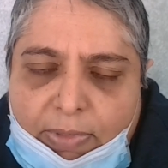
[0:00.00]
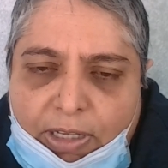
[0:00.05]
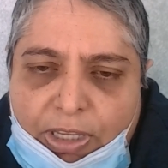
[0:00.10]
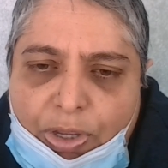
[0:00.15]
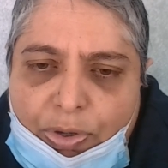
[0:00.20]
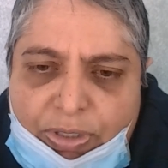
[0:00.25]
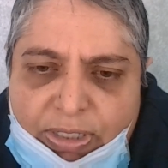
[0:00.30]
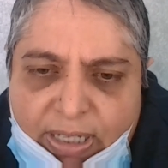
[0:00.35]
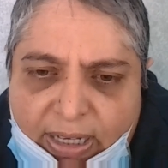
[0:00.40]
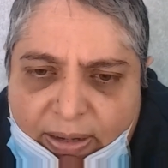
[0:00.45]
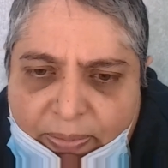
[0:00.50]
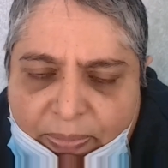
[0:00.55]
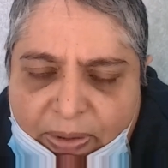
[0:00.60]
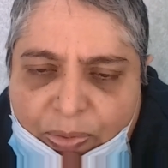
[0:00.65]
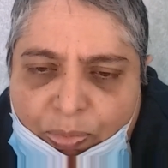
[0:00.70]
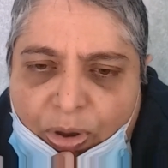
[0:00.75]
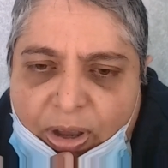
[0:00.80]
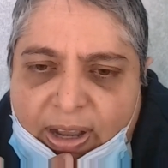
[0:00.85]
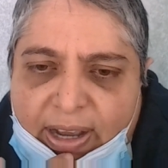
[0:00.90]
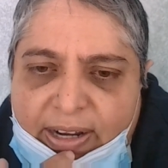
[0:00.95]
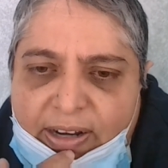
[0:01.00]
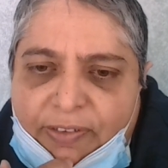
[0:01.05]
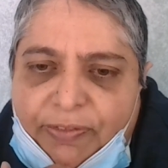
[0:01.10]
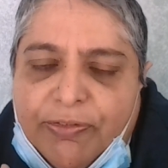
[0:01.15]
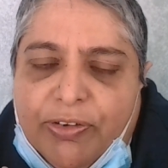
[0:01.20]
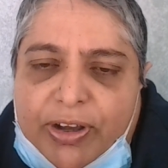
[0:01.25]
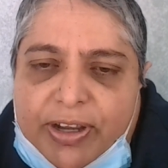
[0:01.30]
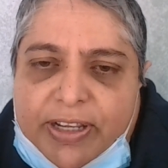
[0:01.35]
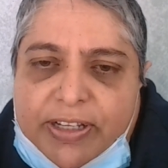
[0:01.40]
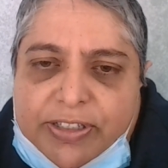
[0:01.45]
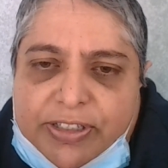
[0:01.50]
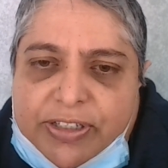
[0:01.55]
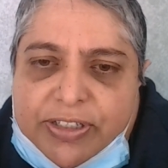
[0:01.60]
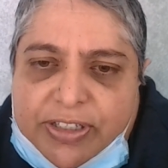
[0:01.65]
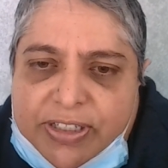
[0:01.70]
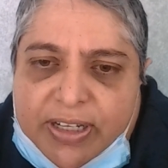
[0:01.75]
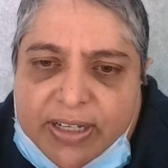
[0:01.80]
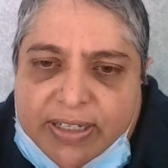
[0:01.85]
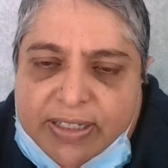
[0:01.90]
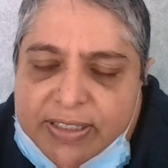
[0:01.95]
You tell me what kind of fucking
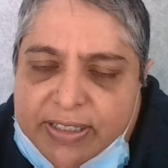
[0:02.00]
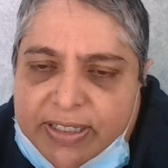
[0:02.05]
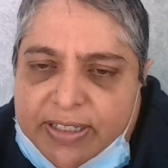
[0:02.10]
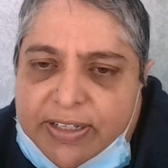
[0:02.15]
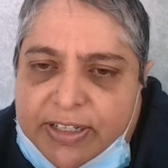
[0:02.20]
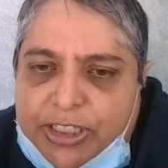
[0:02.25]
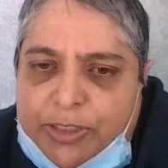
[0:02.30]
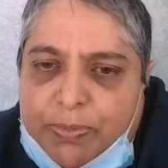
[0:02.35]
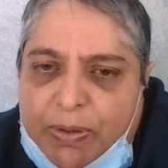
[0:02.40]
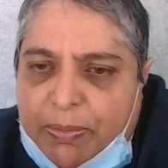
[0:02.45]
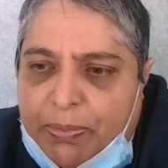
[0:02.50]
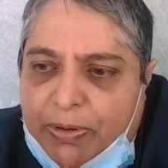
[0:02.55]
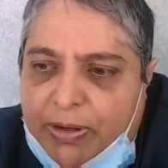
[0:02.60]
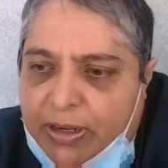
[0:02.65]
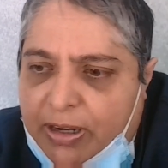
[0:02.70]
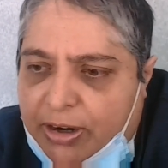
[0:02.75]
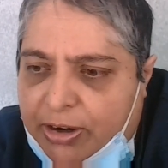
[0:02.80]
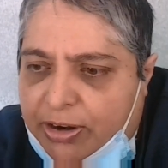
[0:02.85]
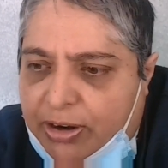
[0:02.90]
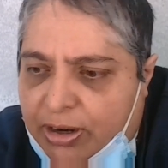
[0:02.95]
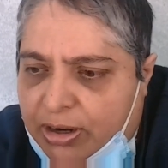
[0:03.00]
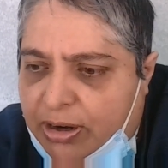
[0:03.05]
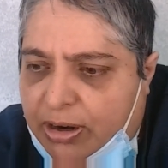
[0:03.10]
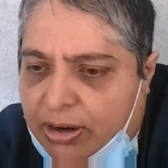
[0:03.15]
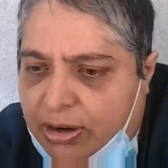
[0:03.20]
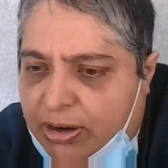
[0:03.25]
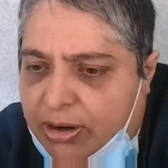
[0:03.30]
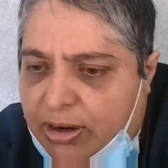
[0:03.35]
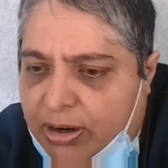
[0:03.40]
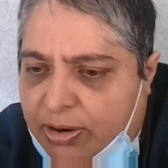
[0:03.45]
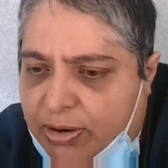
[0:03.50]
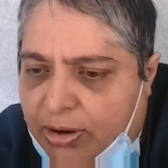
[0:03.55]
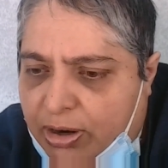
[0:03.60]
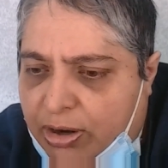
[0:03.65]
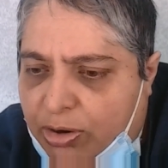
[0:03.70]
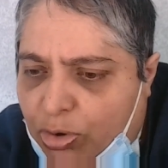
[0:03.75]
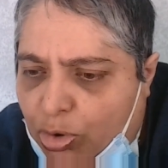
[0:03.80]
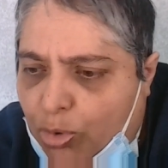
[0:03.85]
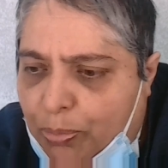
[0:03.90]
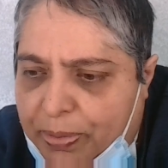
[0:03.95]
society these people
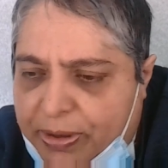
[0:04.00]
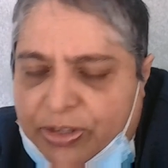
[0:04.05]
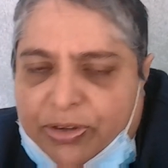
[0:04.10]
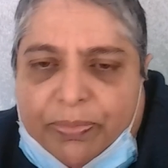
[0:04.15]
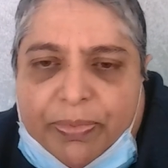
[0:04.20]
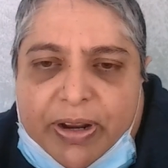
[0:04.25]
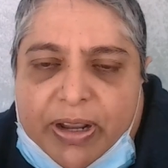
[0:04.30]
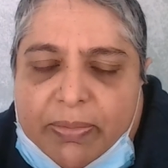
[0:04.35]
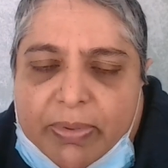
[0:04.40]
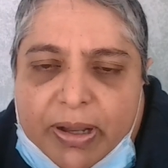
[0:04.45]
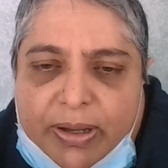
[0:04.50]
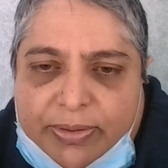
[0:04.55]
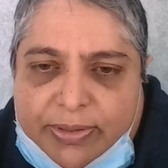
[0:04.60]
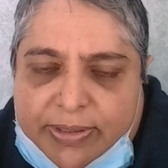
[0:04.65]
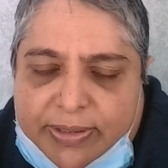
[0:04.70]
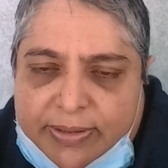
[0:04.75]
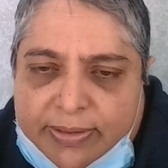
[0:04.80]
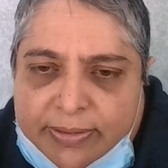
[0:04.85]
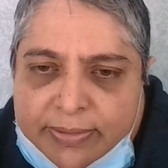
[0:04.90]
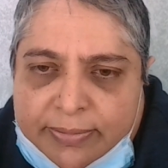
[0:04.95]
are hoping to bring about.